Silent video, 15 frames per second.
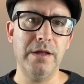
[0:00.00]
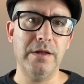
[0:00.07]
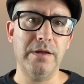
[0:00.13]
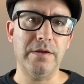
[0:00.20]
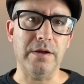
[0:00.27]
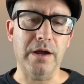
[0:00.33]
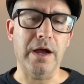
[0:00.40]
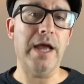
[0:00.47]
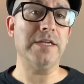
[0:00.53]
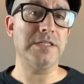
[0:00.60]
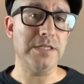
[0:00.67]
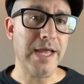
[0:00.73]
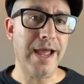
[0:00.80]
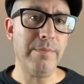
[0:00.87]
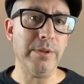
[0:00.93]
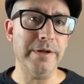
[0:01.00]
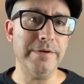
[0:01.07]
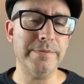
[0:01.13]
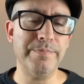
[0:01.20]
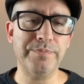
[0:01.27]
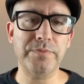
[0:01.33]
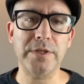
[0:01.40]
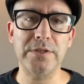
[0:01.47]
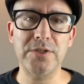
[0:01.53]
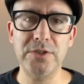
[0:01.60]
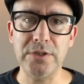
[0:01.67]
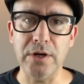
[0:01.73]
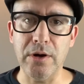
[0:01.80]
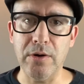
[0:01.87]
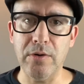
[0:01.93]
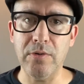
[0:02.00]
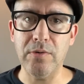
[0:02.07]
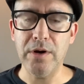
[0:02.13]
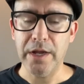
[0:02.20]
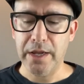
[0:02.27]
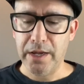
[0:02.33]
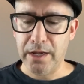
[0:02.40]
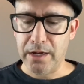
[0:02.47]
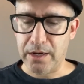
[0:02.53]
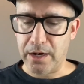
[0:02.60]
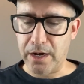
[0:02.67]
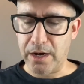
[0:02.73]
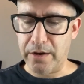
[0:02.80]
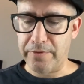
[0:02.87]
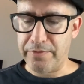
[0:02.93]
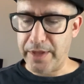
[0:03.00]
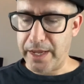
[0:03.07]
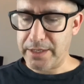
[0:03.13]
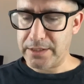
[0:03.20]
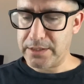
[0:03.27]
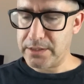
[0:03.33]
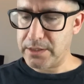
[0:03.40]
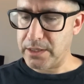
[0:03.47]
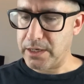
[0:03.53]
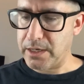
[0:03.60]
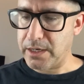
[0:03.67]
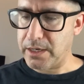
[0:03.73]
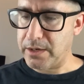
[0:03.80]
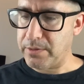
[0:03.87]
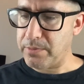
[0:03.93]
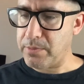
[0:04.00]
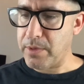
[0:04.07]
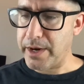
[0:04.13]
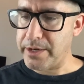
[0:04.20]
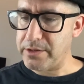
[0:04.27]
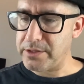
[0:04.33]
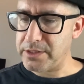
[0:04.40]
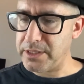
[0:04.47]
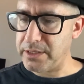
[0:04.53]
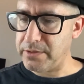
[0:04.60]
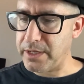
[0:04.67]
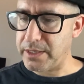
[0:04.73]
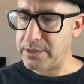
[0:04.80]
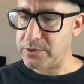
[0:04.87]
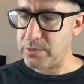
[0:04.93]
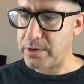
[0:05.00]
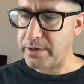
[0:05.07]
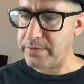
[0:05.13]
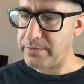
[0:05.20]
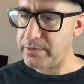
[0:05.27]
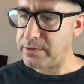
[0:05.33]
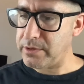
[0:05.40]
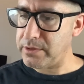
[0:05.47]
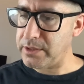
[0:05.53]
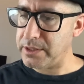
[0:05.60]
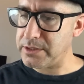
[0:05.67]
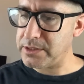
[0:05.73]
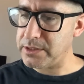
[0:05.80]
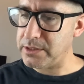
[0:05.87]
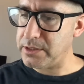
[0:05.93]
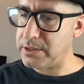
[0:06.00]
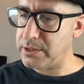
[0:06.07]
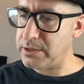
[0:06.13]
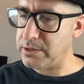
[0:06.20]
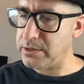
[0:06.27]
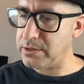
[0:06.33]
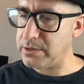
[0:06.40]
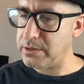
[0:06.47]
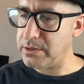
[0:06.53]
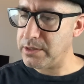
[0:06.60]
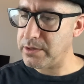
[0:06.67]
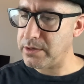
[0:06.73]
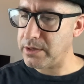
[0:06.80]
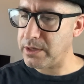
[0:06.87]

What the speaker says: as a tablet. So that's my understanding. That is what I've heard. Let's see here.